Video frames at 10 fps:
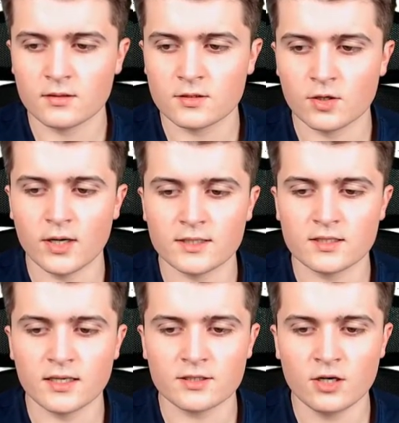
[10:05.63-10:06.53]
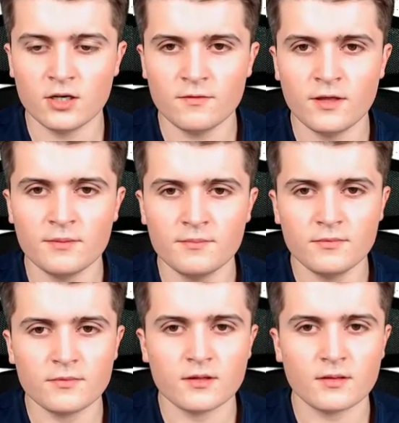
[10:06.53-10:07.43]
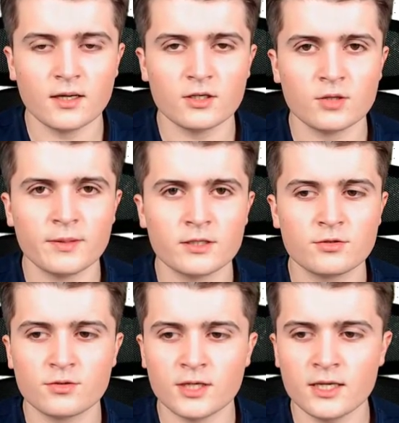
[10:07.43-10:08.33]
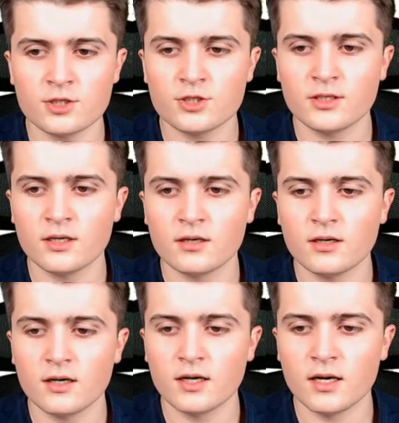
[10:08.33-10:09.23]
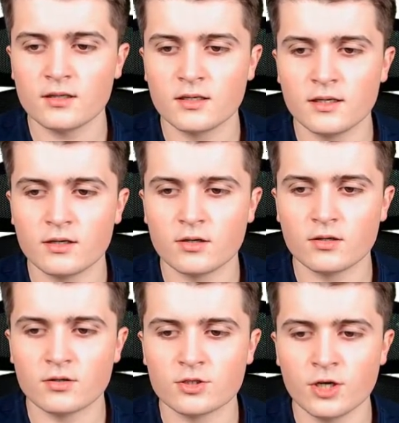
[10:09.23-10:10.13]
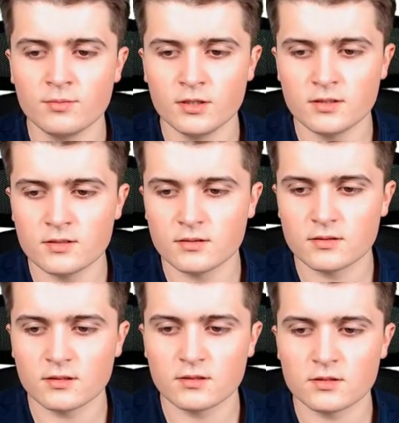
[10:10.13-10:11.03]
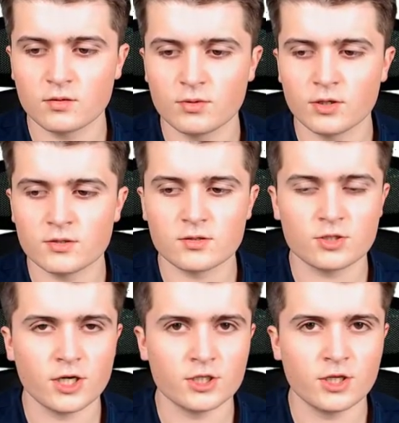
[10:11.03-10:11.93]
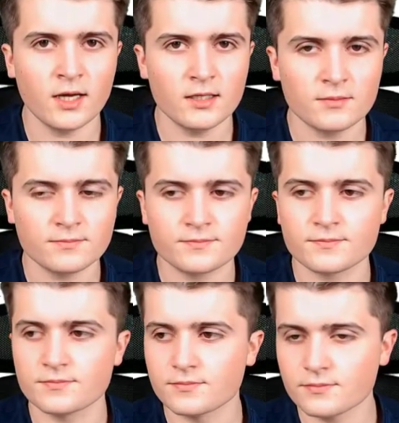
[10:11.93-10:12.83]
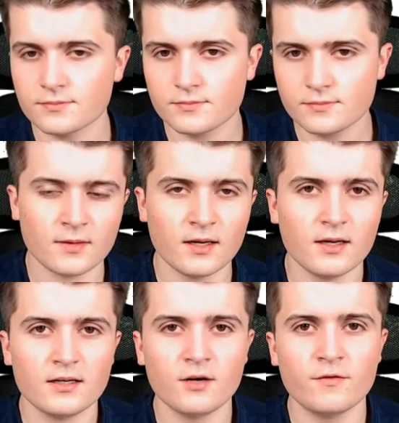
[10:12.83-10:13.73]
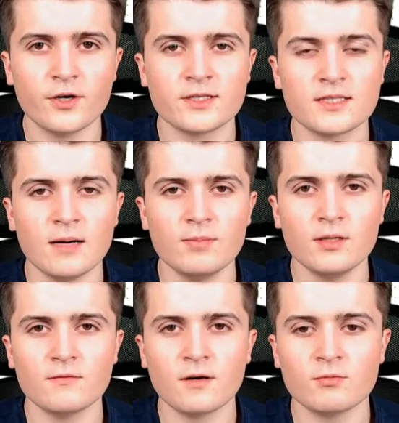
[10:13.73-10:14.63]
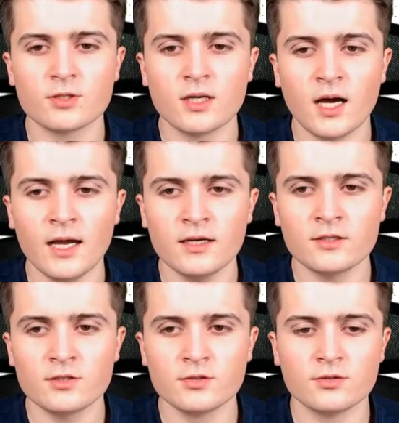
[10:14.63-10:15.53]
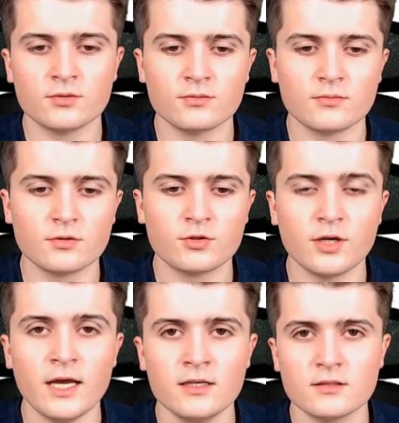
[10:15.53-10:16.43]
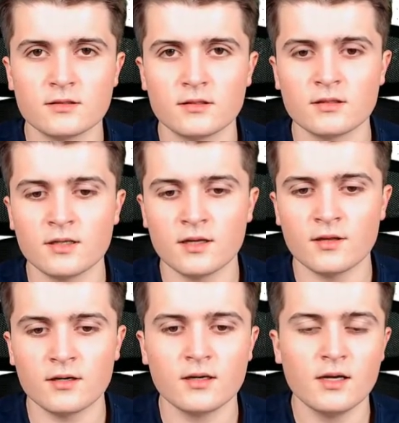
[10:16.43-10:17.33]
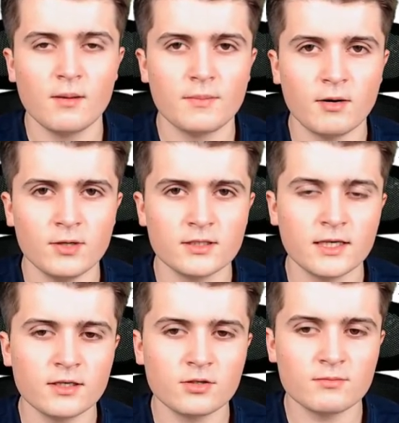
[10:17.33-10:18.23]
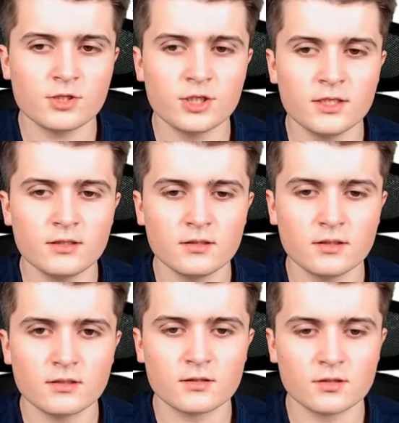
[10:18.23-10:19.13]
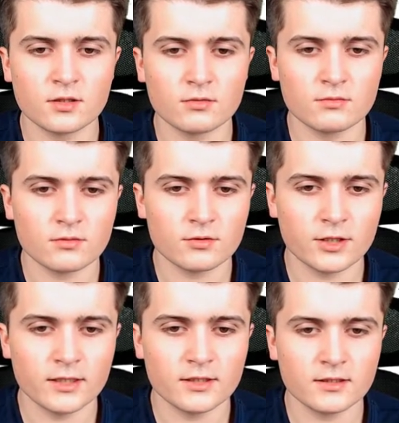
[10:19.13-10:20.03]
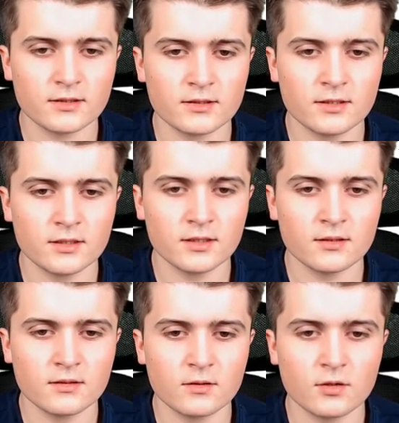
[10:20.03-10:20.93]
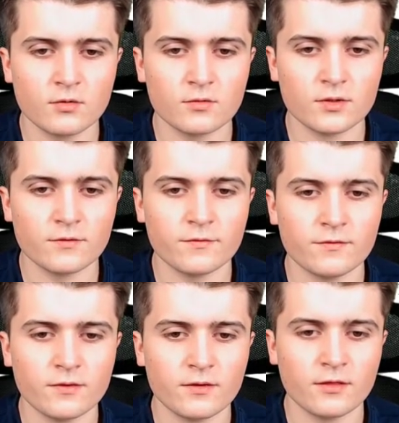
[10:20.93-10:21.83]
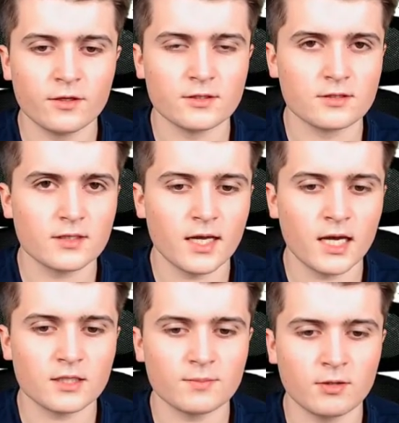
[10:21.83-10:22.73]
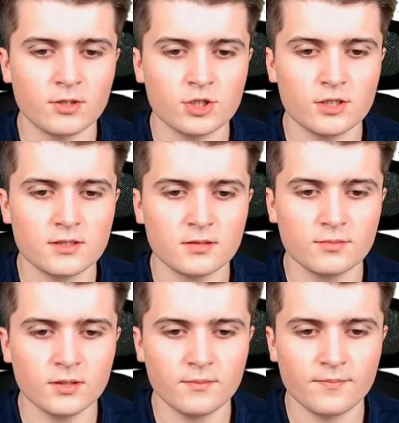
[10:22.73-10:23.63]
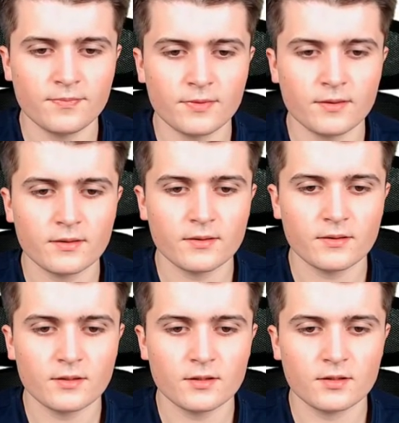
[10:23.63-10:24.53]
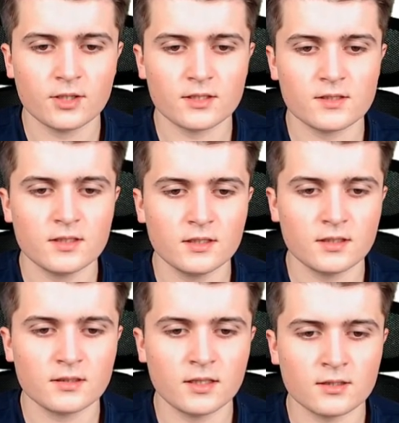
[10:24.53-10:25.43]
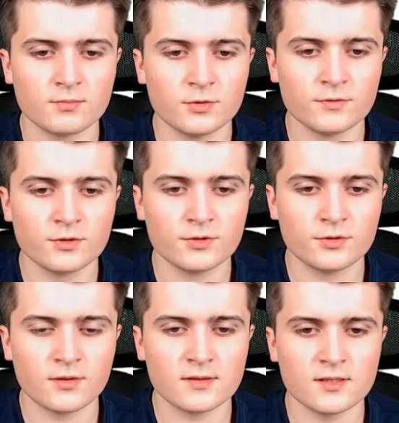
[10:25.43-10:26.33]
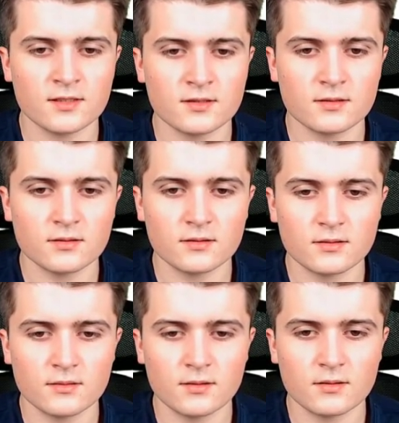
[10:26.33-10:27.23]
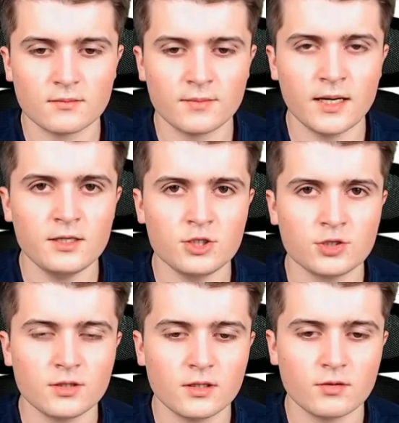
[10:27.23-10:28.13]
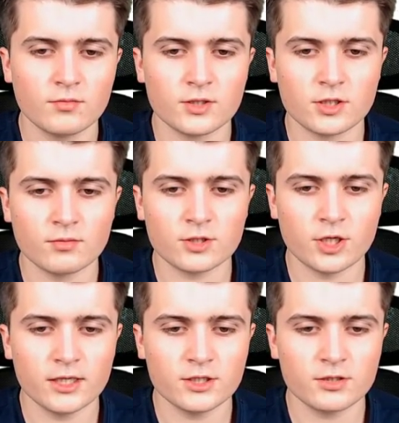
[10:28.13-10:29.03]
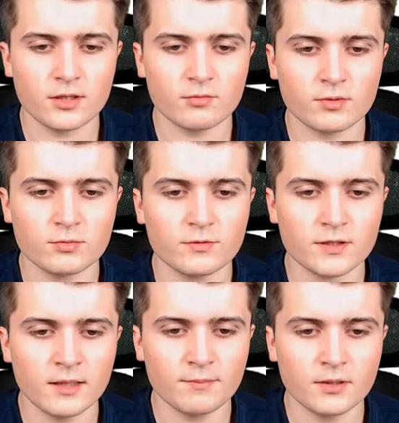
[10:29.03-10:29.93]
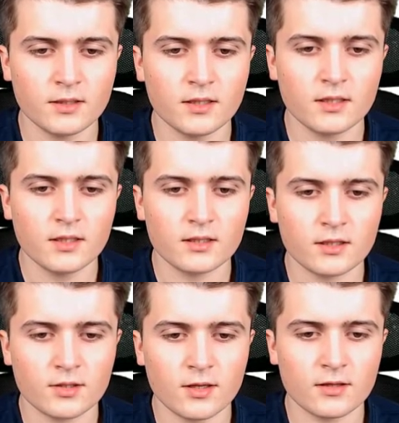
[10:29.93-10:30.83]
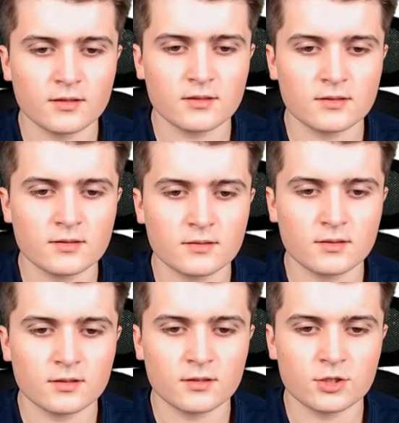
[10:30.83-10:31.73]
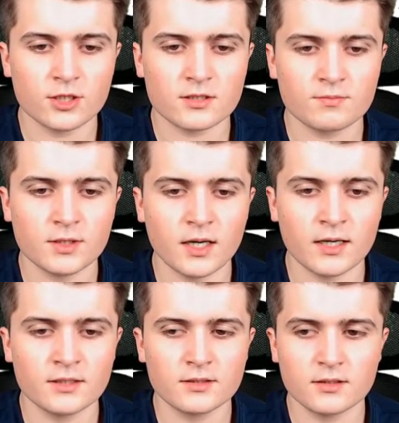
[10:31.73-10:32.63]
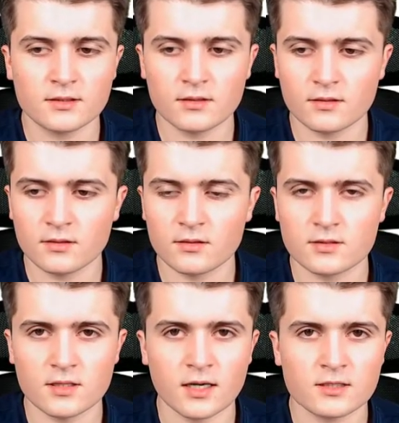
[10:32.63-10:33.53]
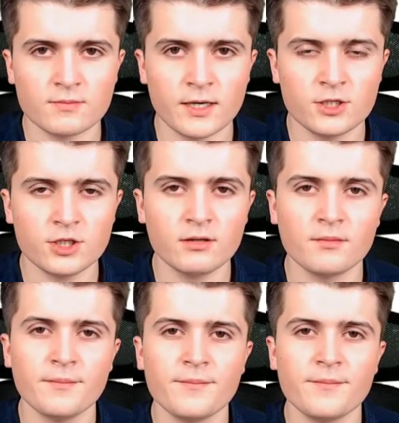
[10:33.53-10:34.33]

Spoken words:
So I select all of them, then go back to connection here and click on terminals. So we also change that. Now, for example, if I would like to create another power diagram sheet, so creating it here with this add a power sheet symbol, you can see it got moved to the 6th page, which I will change. So I will move it up now that it is just behind this last page here.